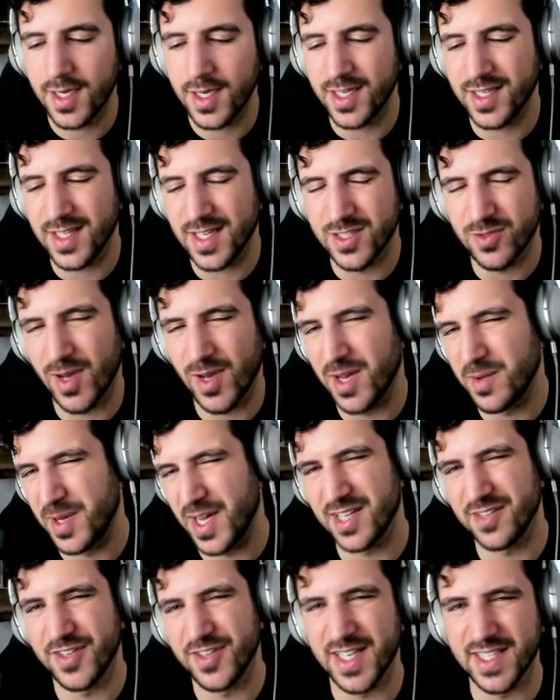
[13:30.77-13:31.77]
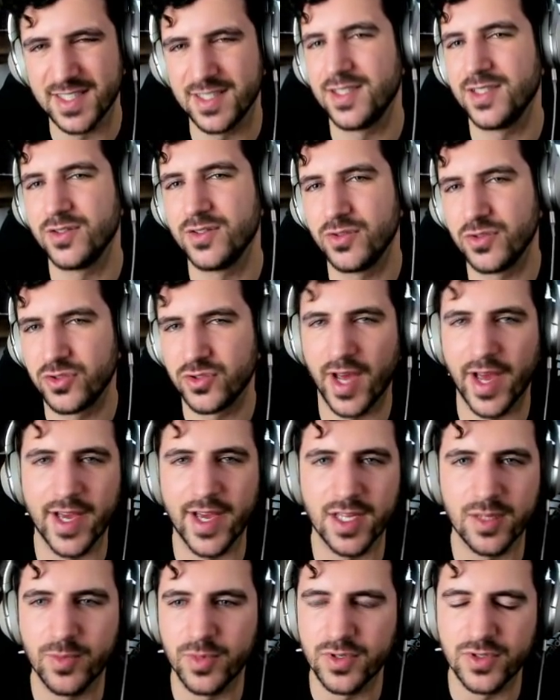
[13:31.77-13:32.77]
and that's why I'm kind of hesitant to try it,